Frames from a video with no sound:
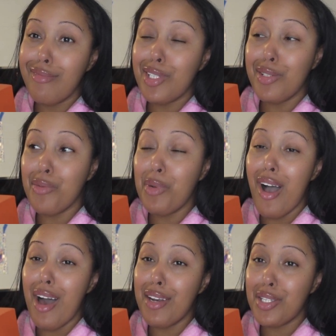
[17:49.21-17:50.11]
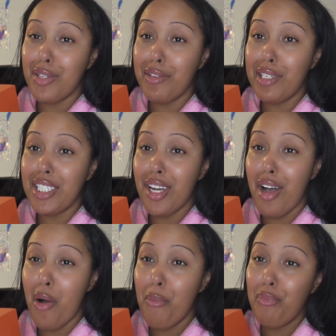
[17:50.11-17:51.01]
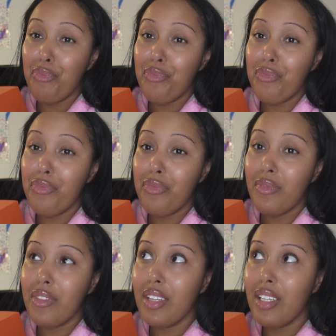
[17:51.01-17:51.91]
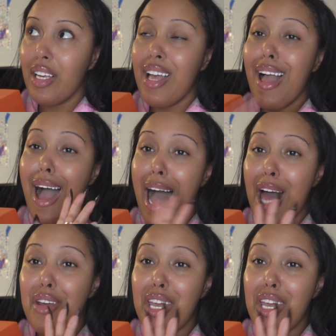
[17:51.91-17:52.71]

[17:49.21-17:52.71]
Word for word: To, to be honest with y'all, I don't